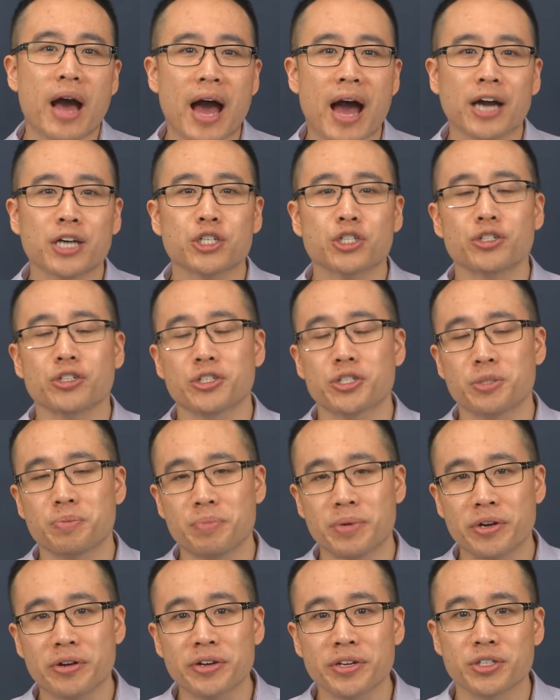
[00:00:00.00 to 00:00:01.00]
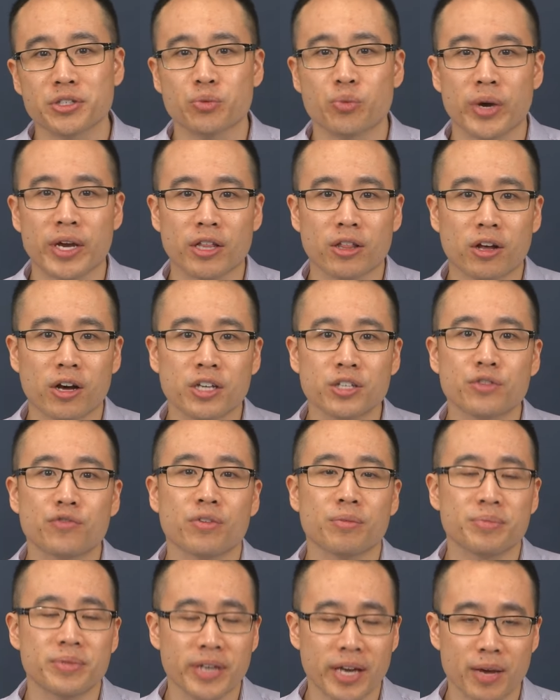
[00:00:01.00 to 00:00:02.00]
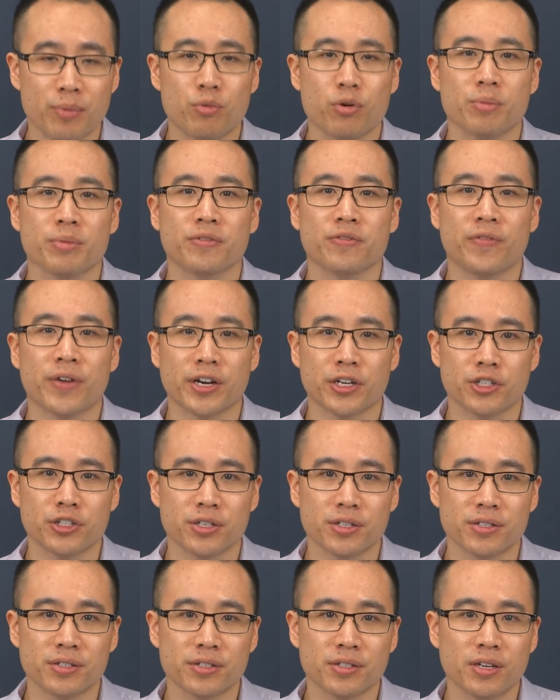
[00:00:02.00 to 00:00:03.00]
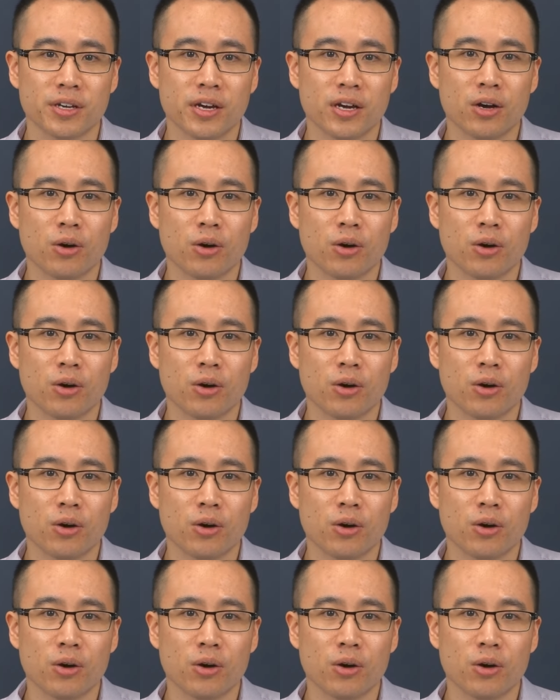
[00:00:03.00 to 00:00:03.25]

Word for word: actually experience weight loss from tapeworm infections,